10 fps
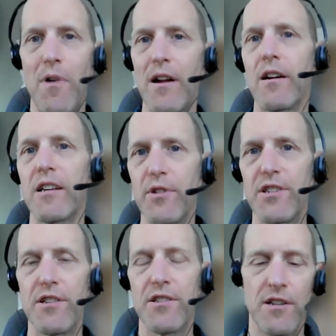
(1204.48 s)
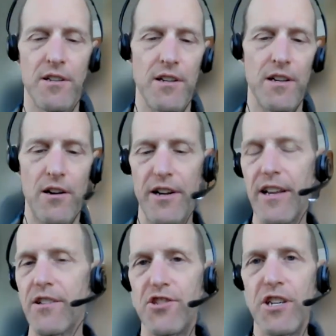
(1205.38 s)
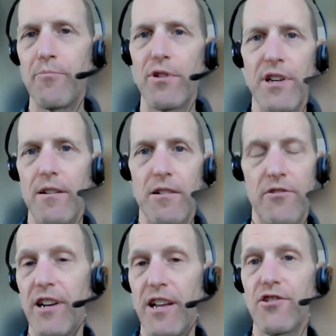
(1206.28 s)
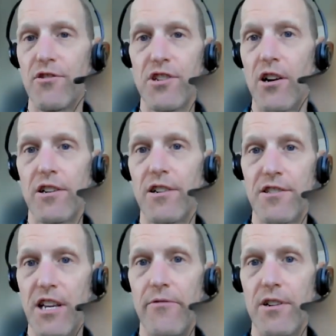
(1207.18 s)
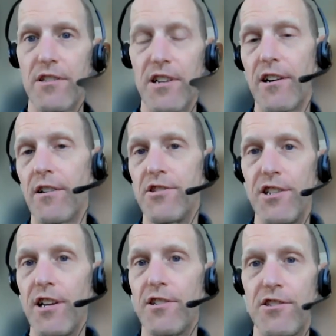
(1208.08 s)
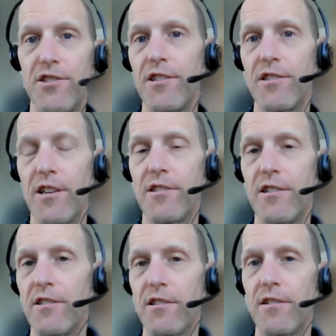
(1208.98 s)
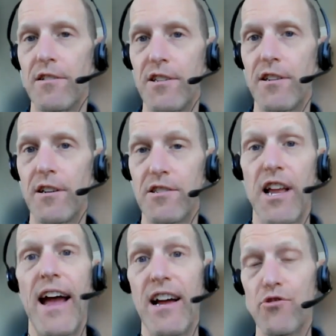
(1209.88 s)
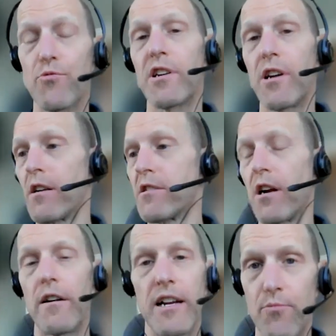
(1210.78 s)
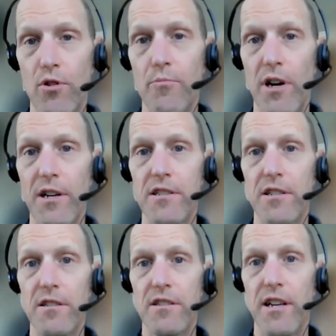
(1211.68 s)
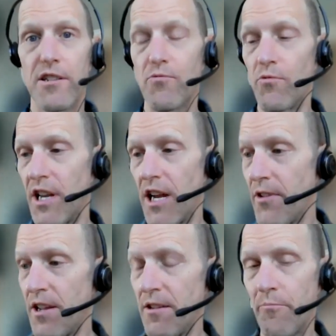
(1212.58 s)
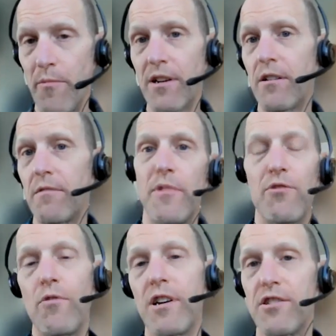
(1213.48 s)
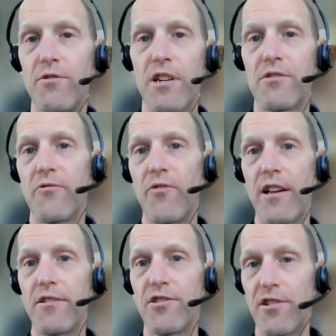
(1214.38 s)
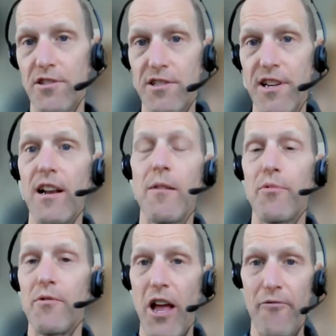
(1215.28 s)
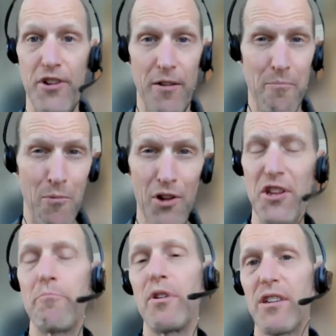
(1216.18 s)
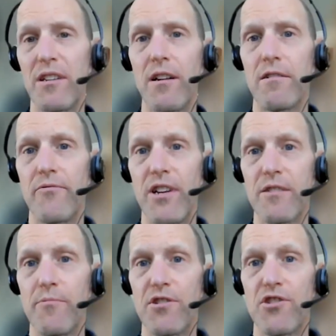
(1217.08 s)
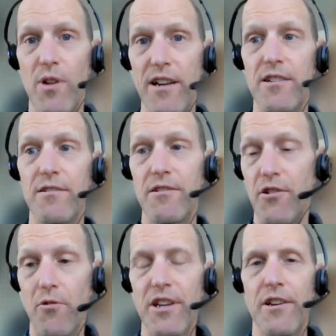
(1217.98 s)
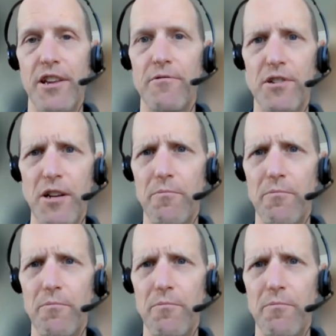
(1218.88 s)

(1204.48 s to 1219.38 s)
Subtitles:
argument is our ESG credentials aren't going to save us, and our GHG intensity isn't going to sink us. As regards our export markets in the States, we have Midwest US refiners that are set up, have done multi-billion dollar investments trying, in